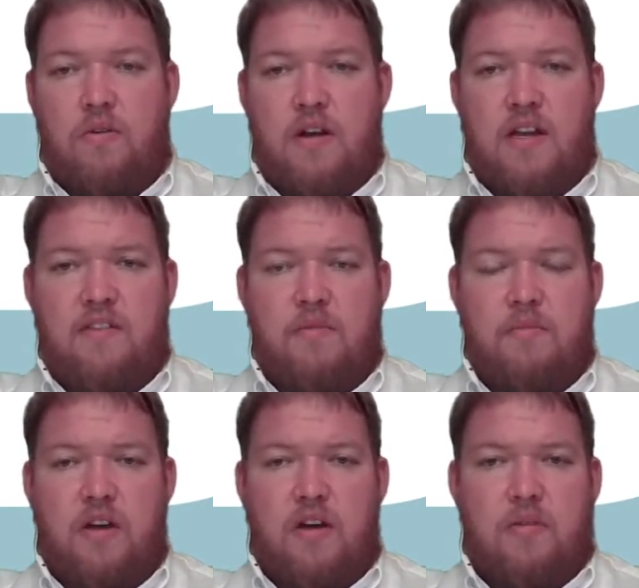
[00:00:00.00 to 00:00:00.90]
or it can even
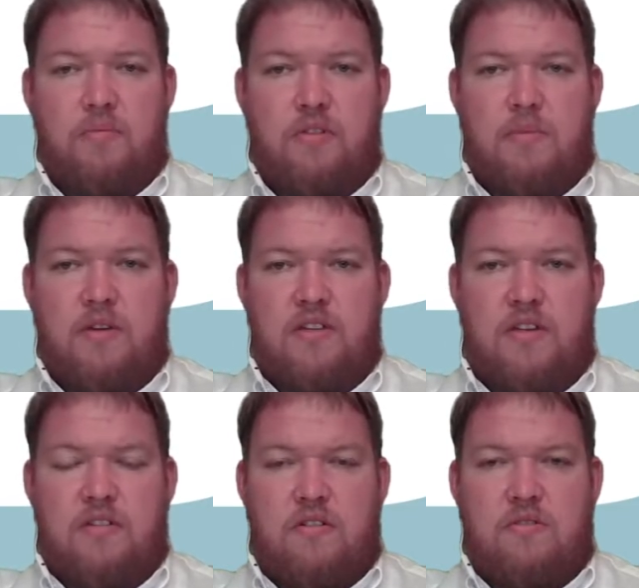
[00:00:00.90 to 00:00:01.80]
be on premise
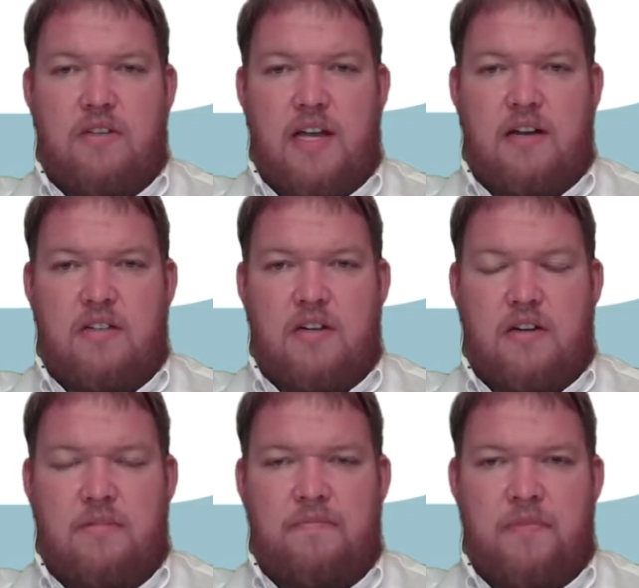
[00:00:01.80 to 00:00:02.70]
in your own data
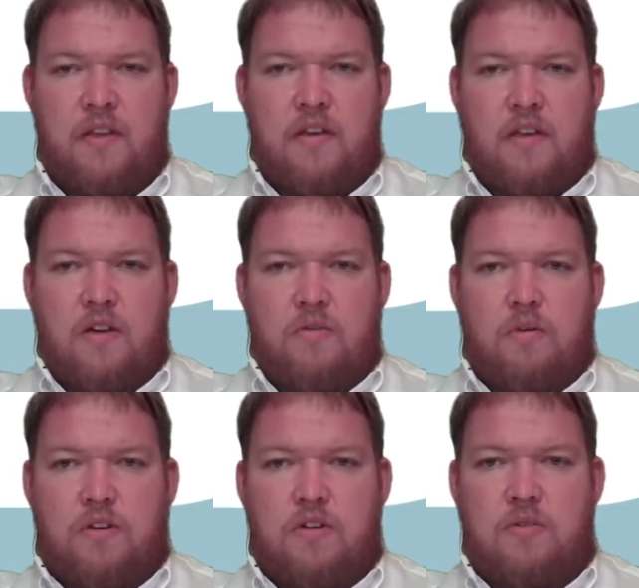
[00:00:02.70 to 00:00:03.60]
center.
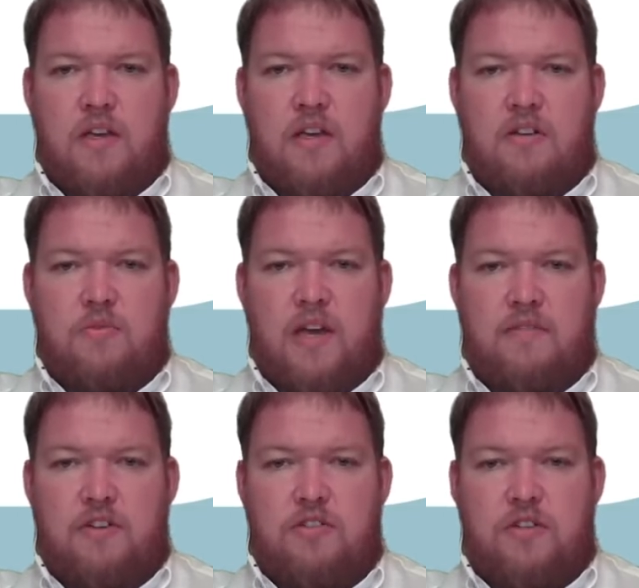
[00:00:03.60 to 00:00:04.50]
What we're doing here is we
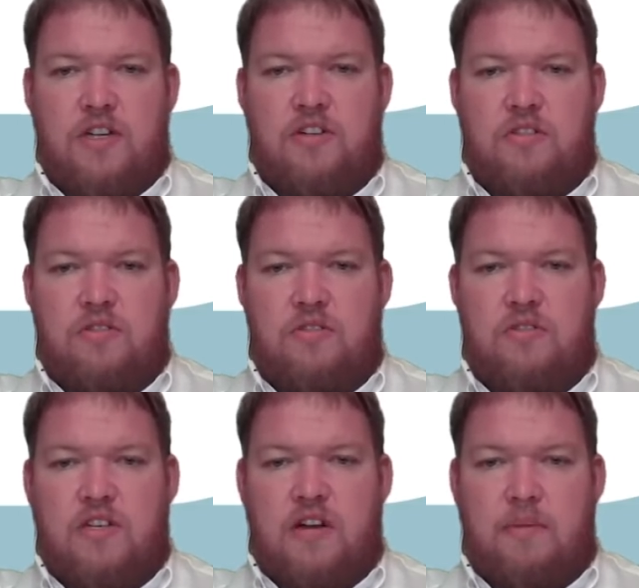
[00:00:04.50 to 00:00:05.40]
have a traditional
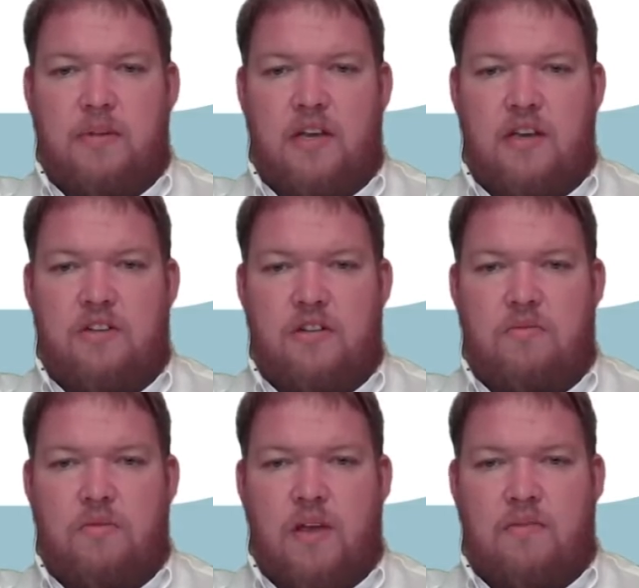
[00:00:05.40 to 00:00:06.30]
two-tier application
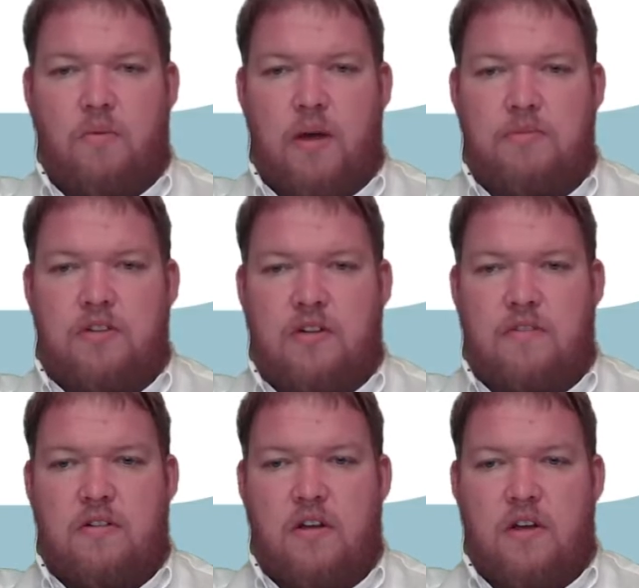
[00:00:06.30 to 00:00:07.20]
where we have a web
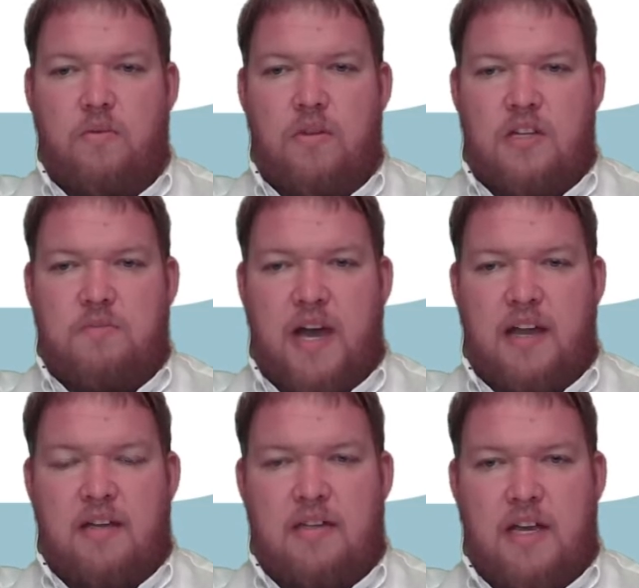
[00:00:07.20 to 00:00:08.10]
server with its
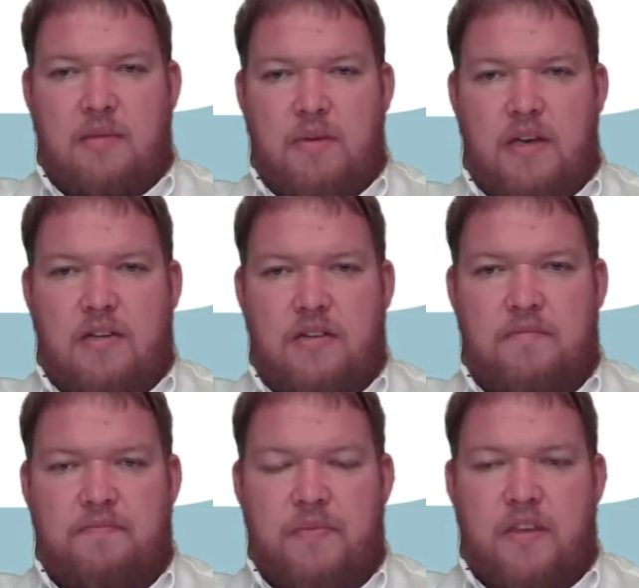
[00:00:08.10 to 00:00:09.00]
backend database.
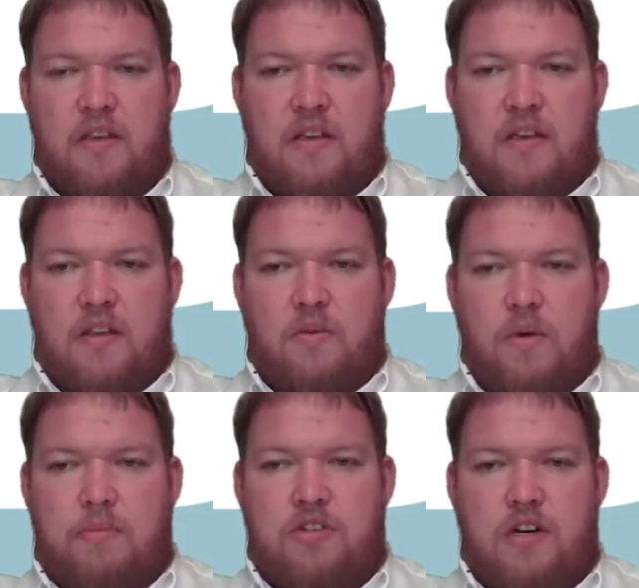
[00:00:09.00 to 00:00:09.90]
The
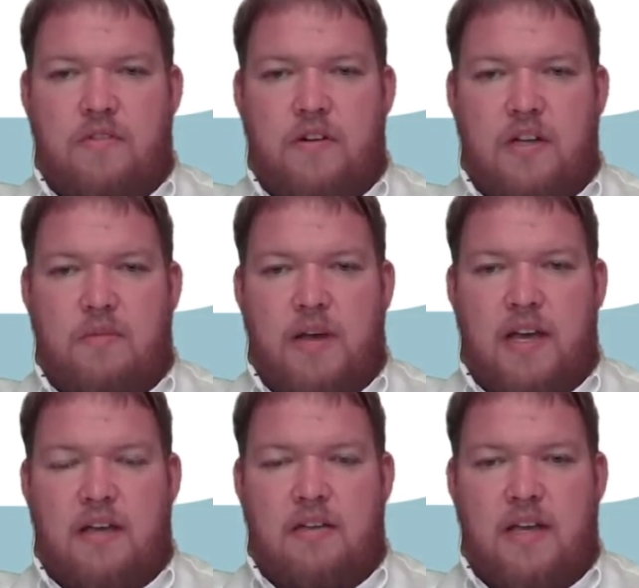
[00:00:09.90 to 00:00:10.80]
web server and the
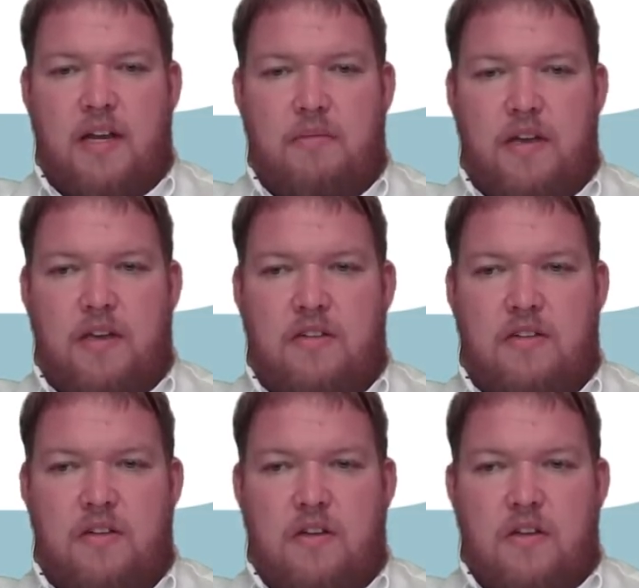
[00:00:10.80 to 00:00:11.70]
backend database